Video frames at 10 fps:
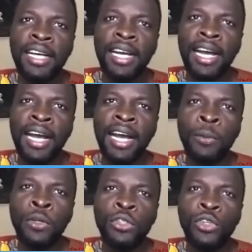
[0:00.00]

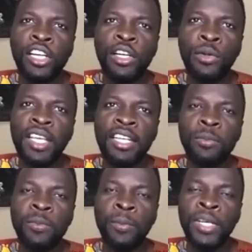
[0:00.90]
I'm not really looking
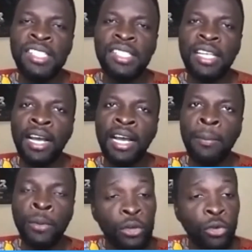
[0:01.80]
at
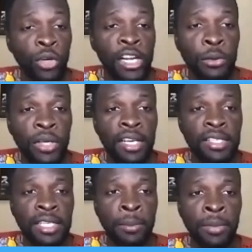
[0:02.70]

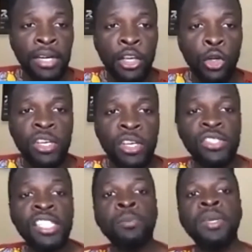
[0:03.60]
Randiek
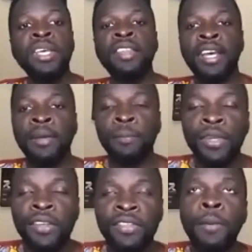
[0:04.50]
Communications as being the
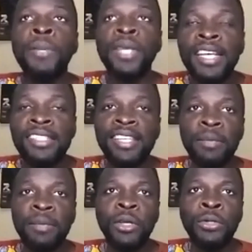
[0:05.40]
biggest
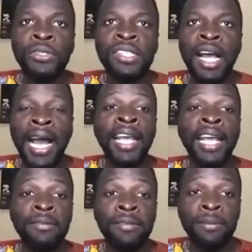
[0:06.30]
thing, because
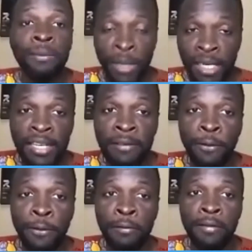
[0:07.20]
I
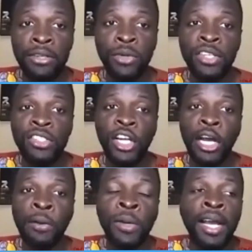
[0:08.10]
believe for a fact right
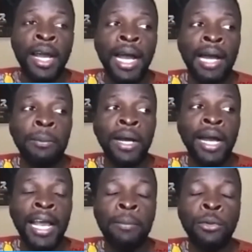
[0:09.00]
now I'm
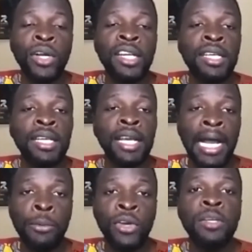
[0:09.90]
already
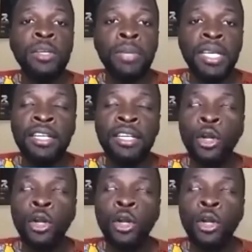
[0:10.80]
big.